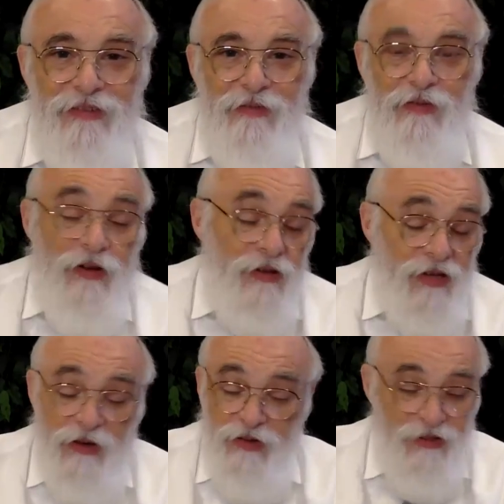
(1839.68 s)
You can
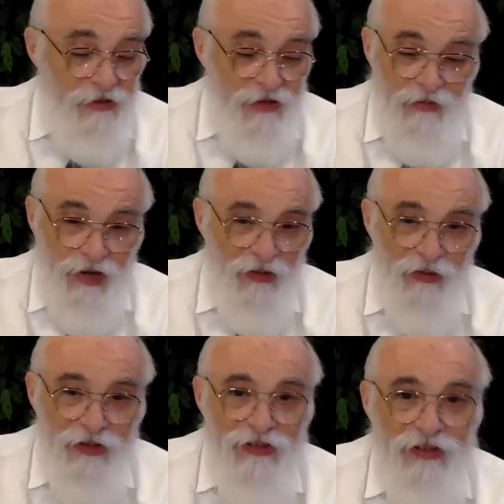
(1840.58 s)
say my
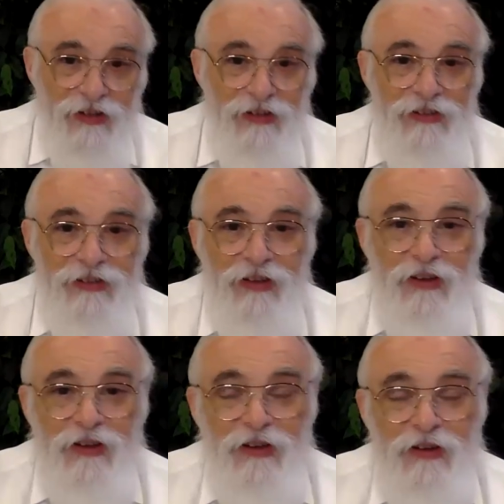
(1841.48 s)
words as long as
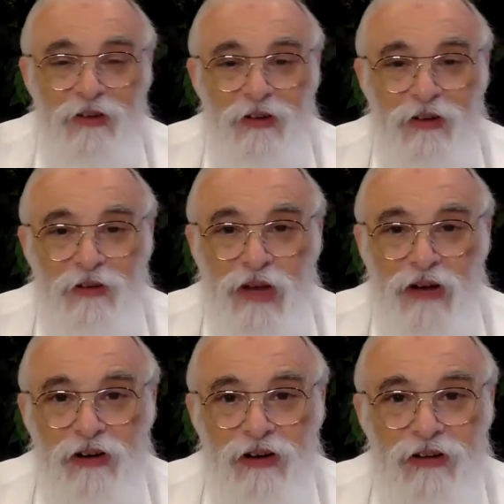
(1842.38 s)
you're not
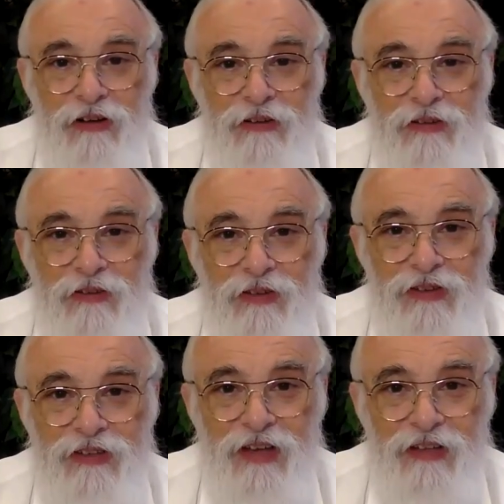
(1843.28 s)
parroting it. You
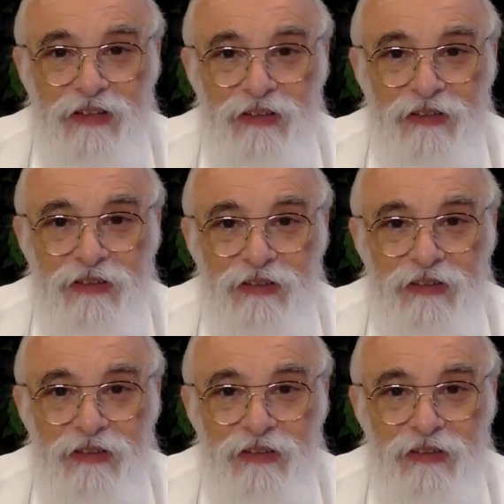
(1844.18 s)
understand it.